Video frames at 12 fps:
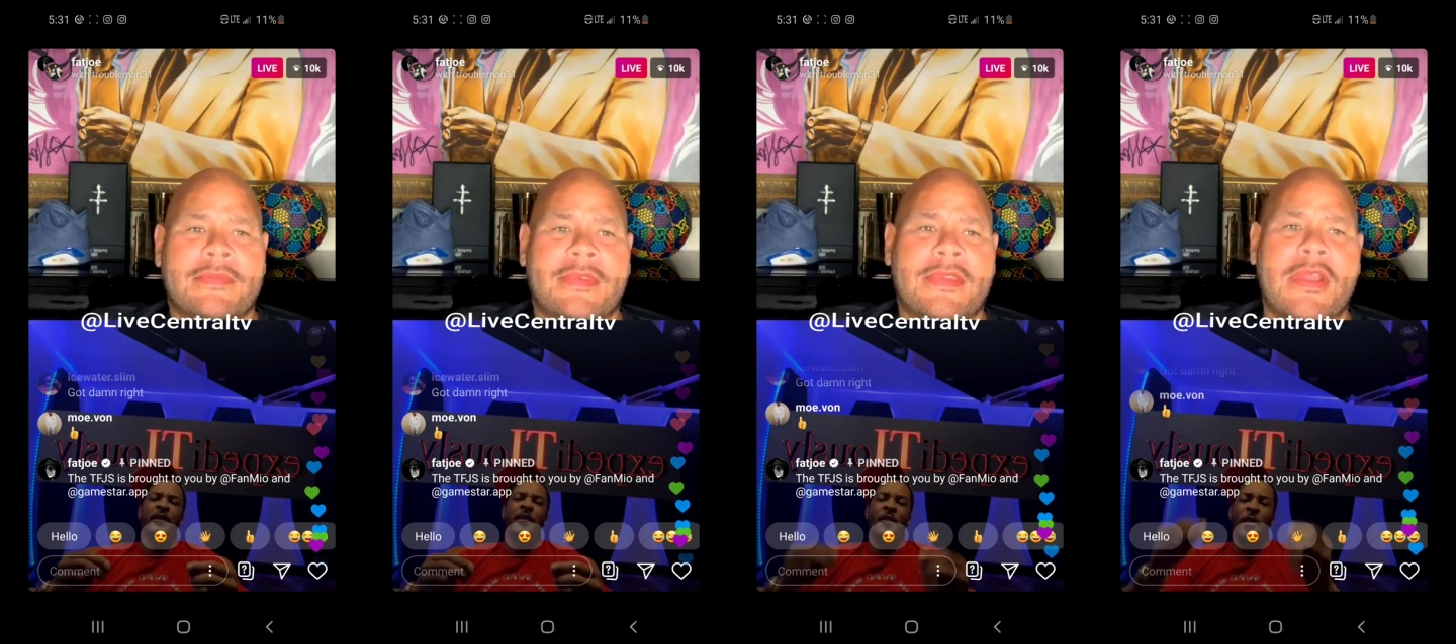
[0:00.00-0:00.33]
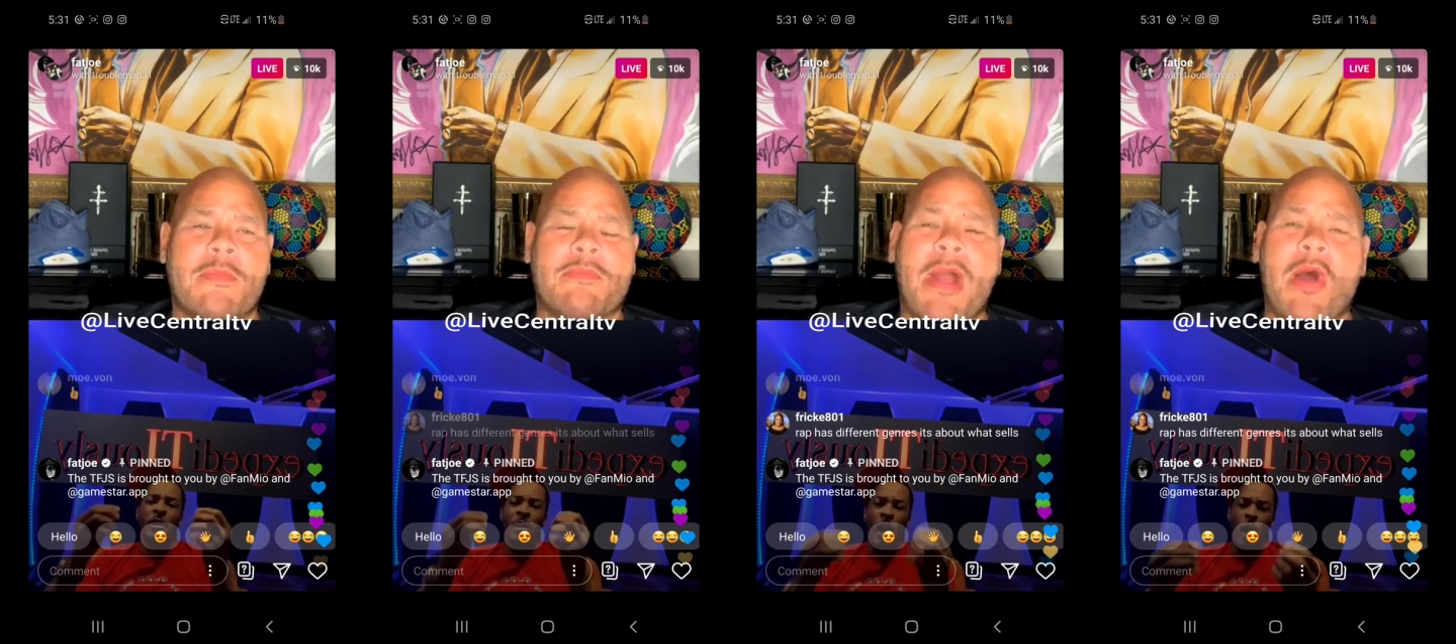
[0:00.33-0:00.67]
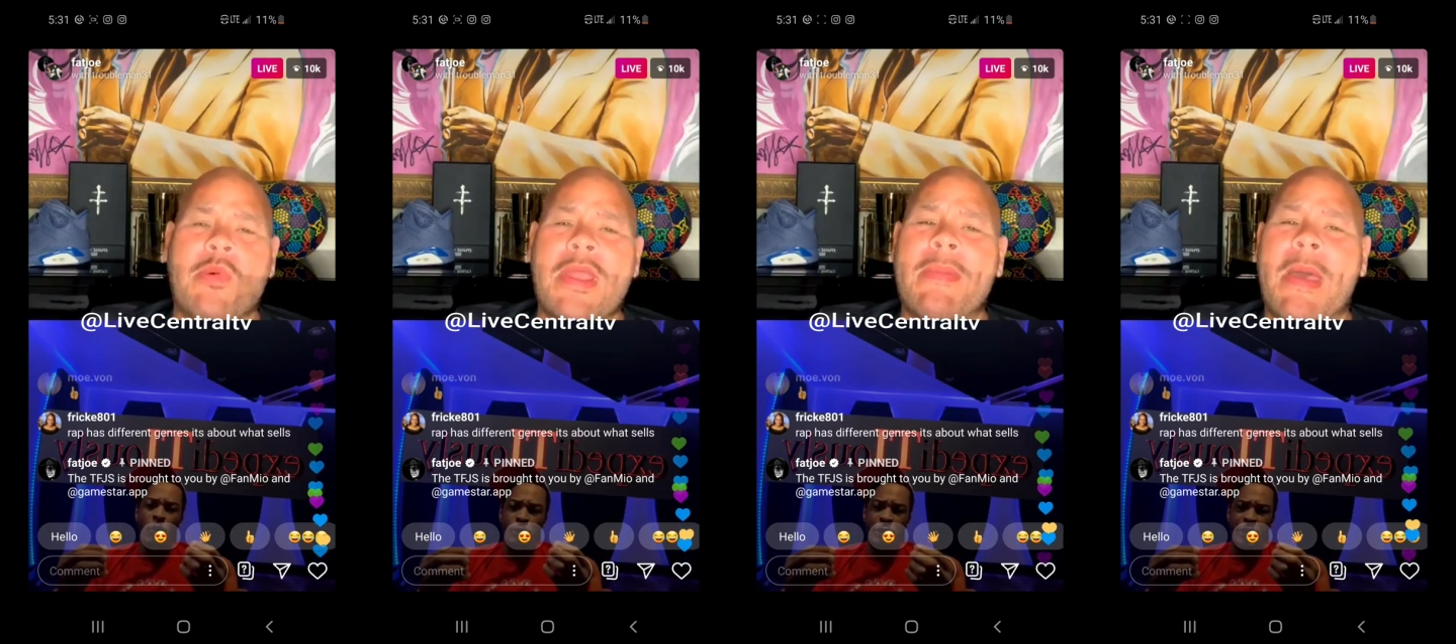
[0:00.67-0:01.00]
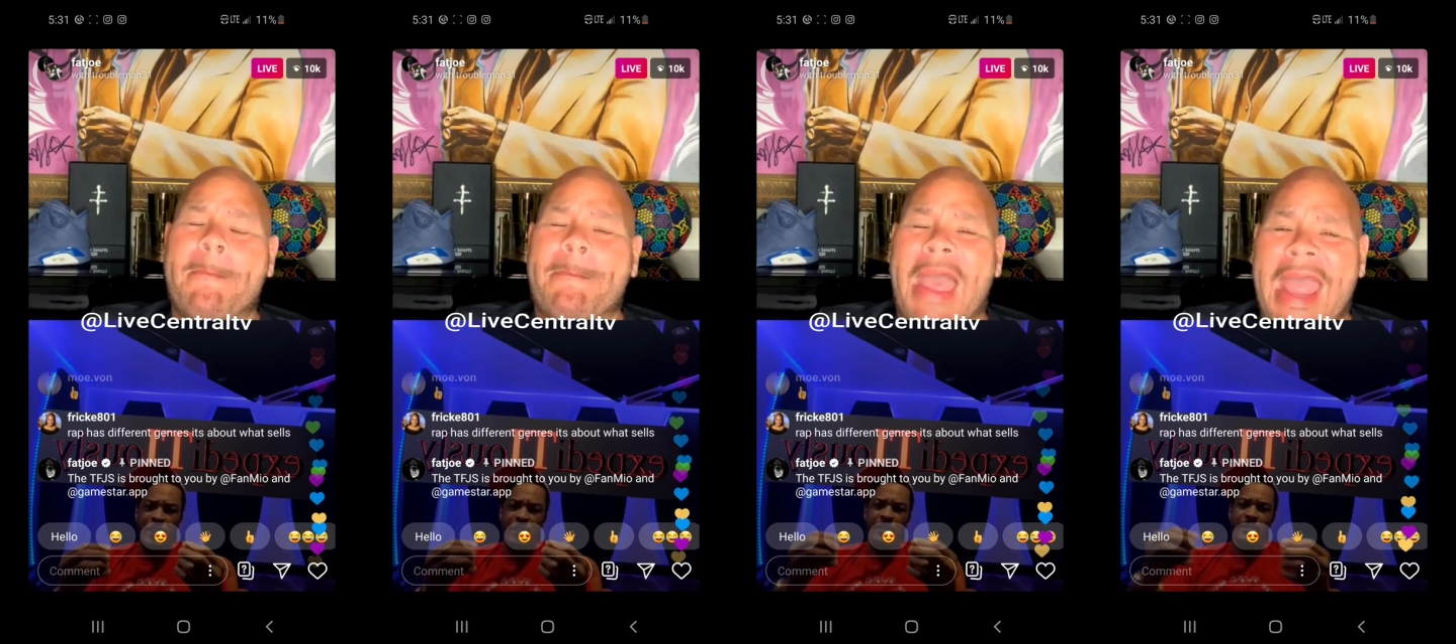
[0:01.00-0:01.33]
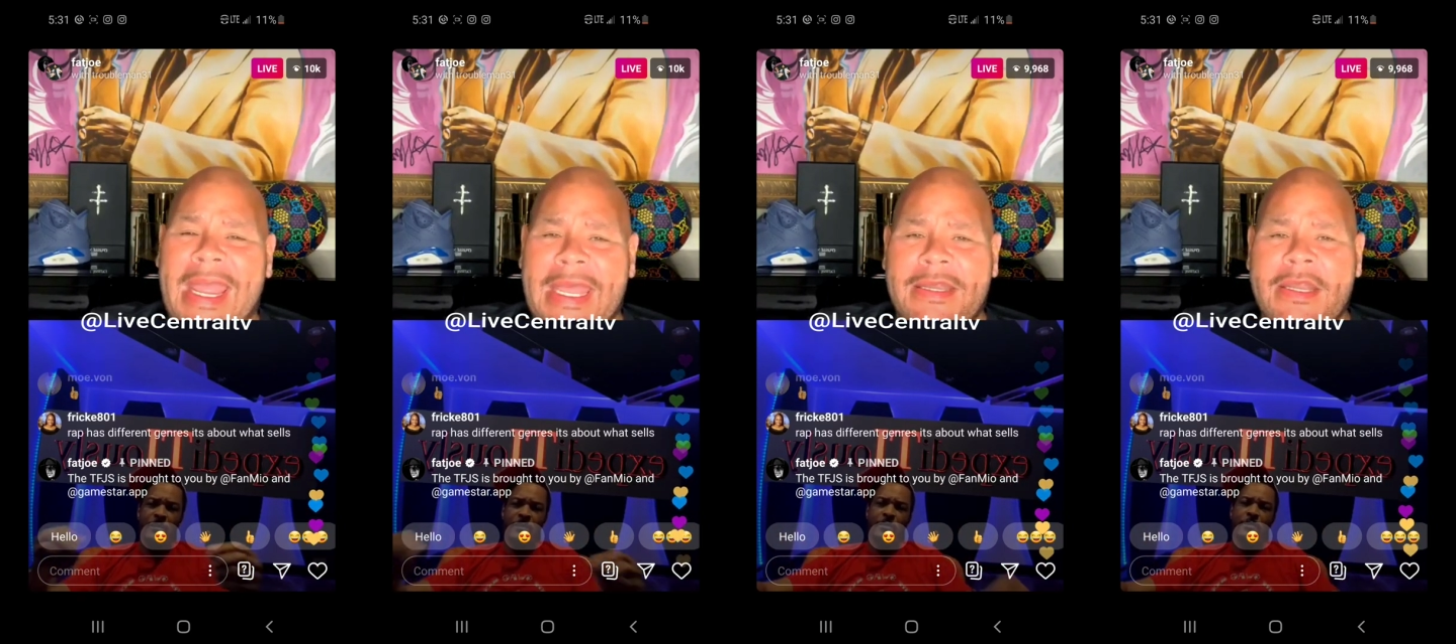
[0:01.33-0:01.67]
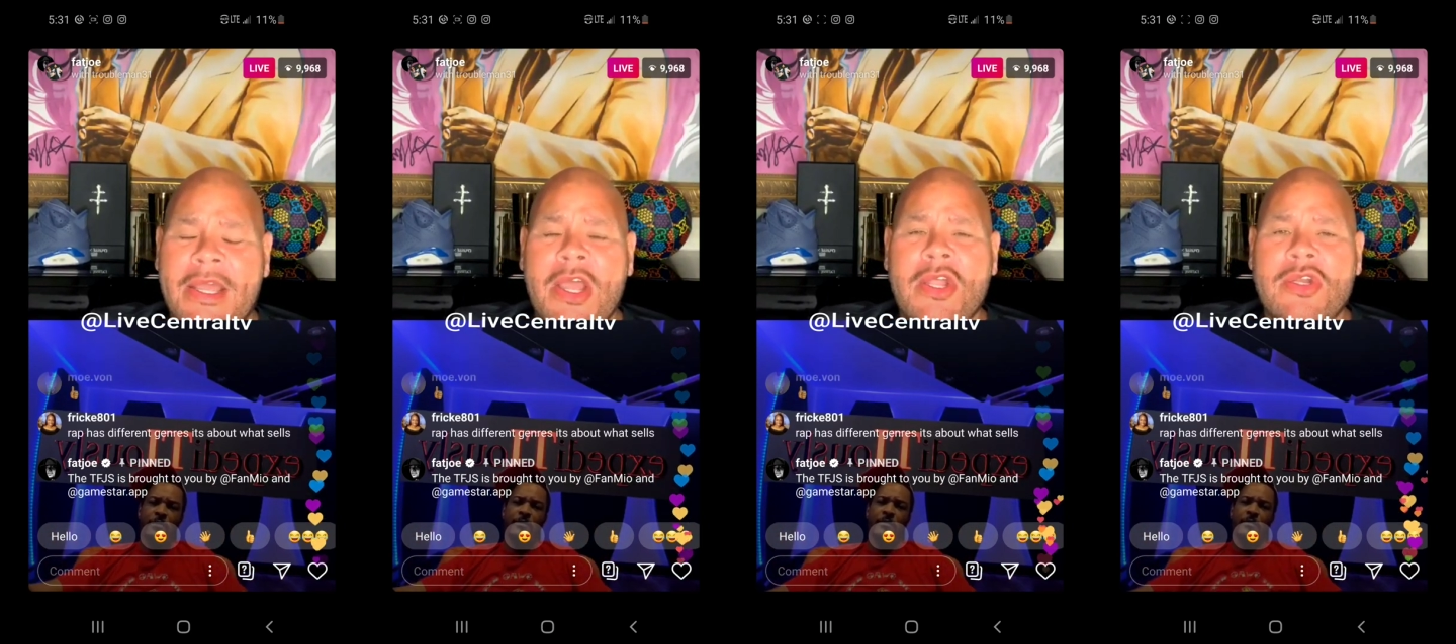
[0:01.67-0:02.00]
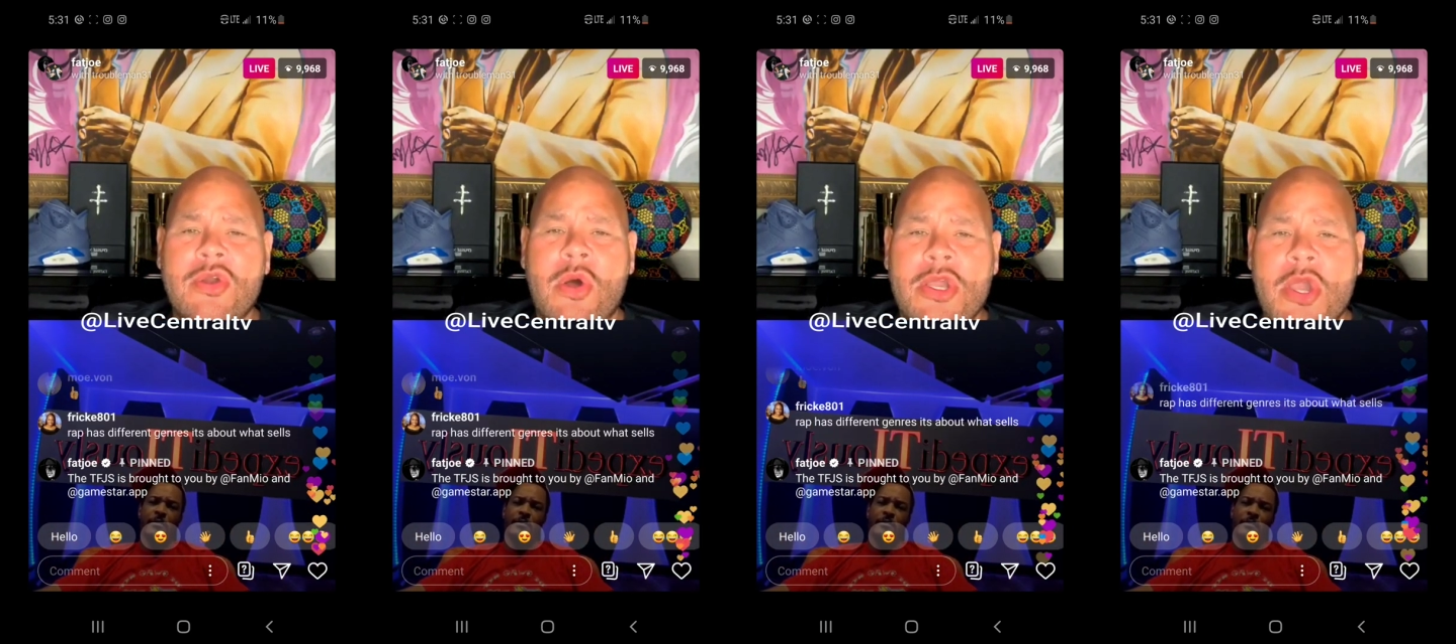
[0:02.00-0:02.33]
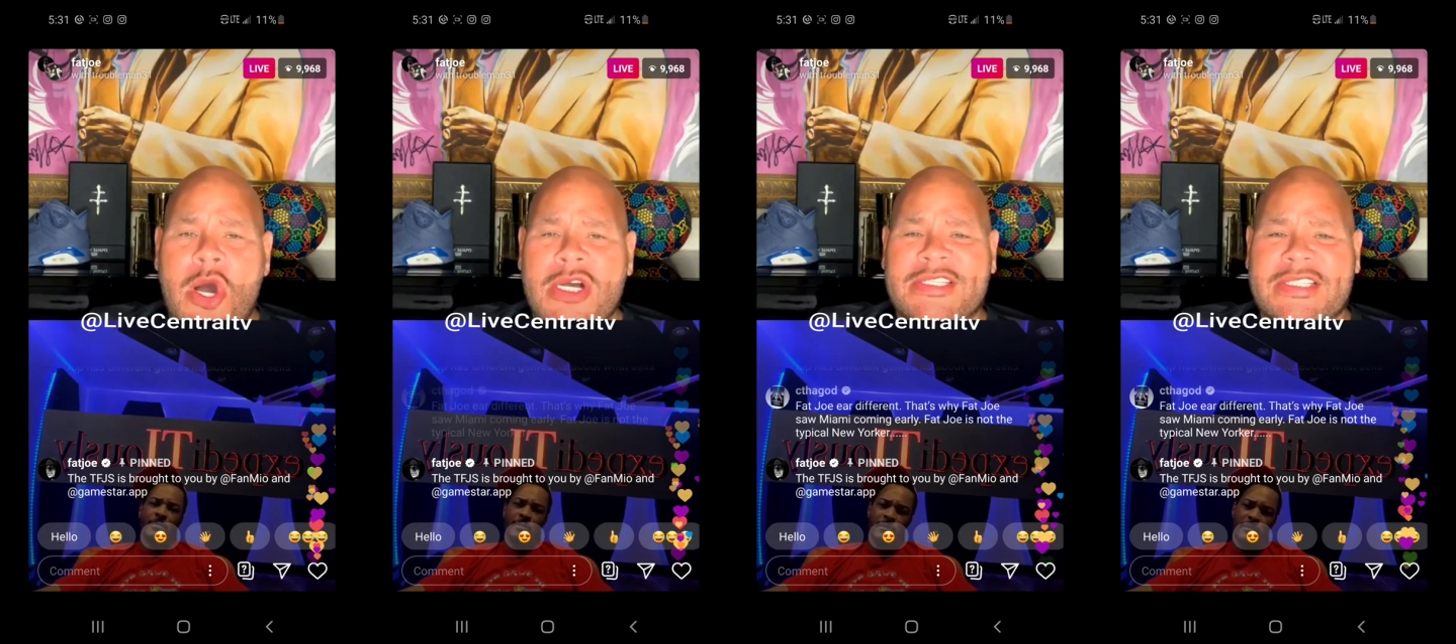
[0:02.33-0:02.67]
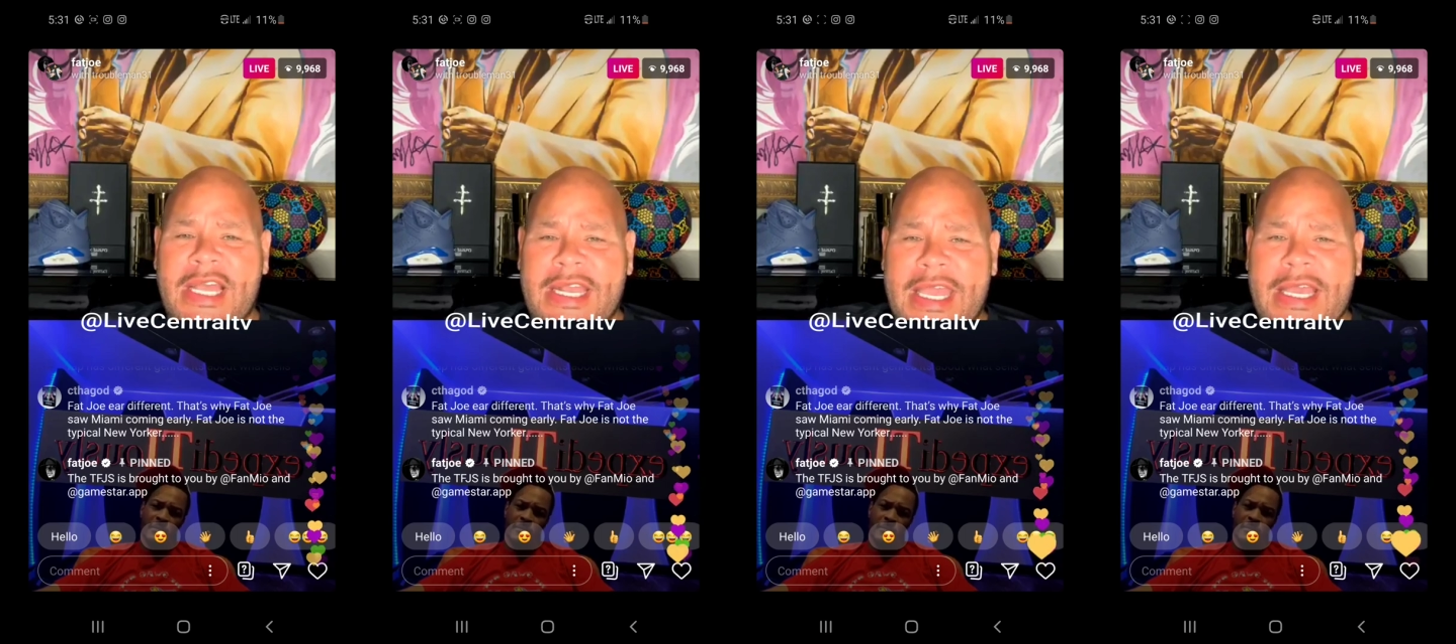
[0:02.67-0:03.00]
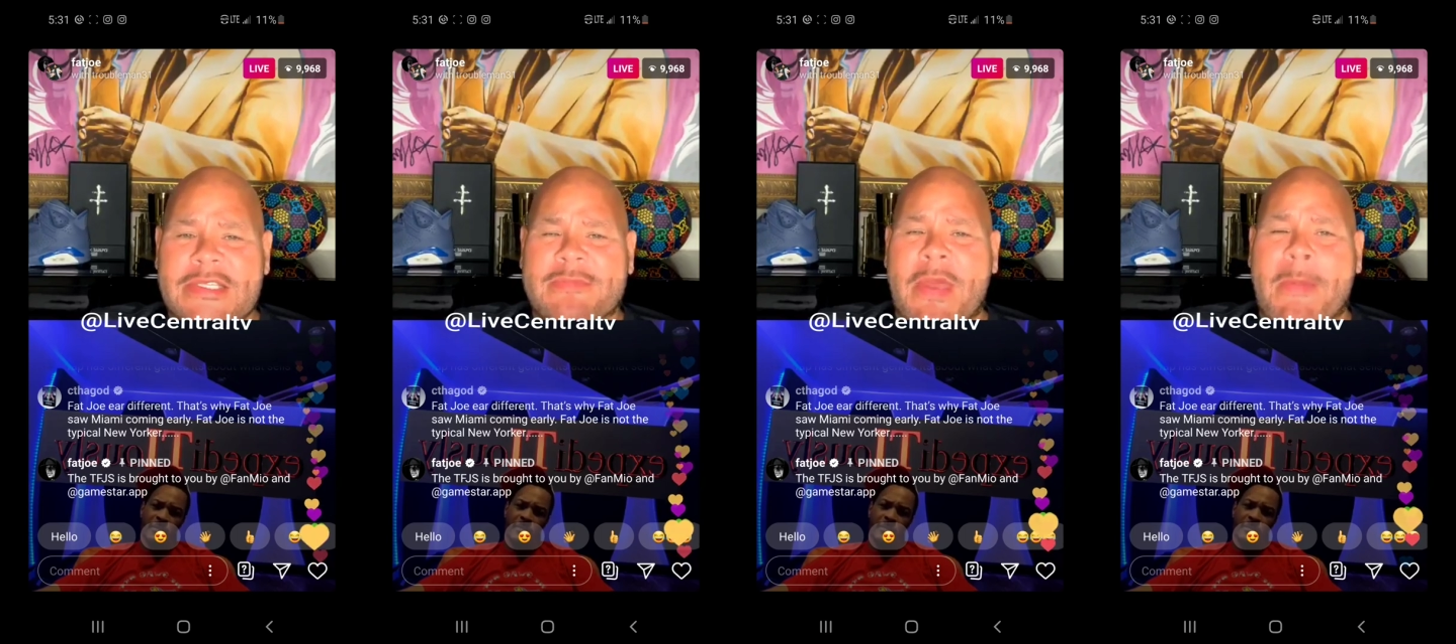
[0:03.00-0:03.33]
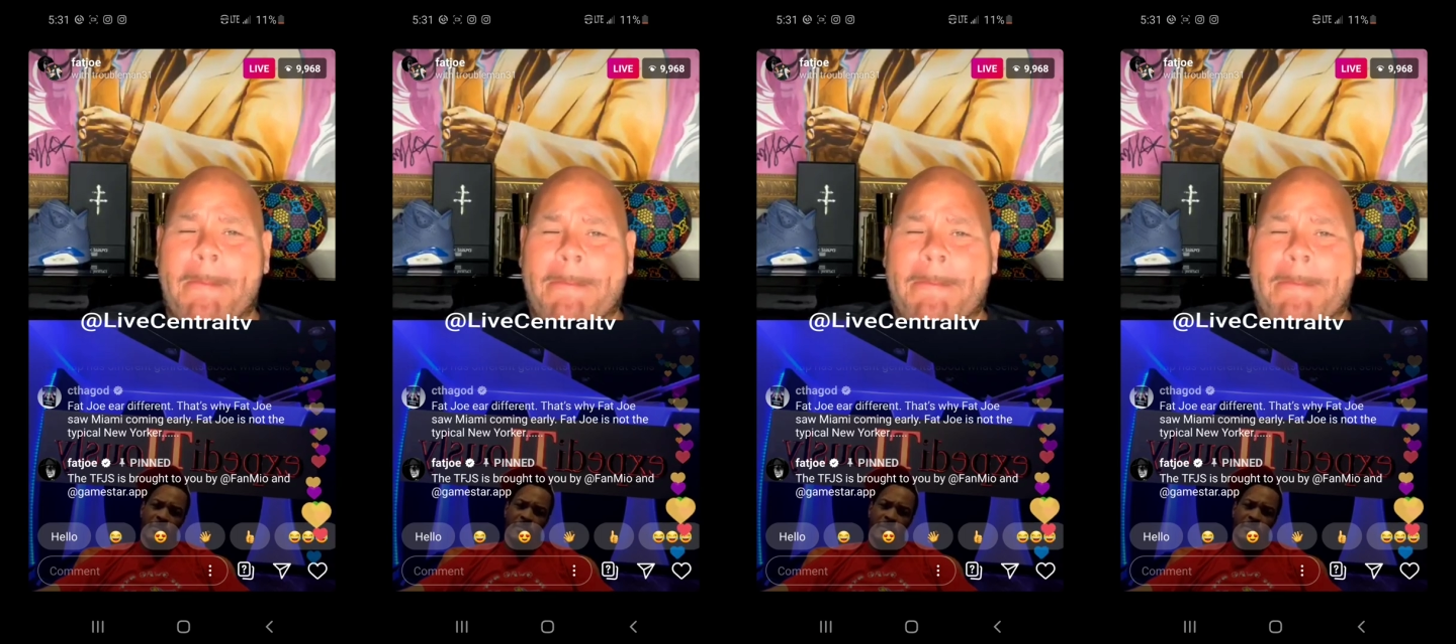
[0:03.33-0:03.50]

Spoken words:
We've been banging. New York City has been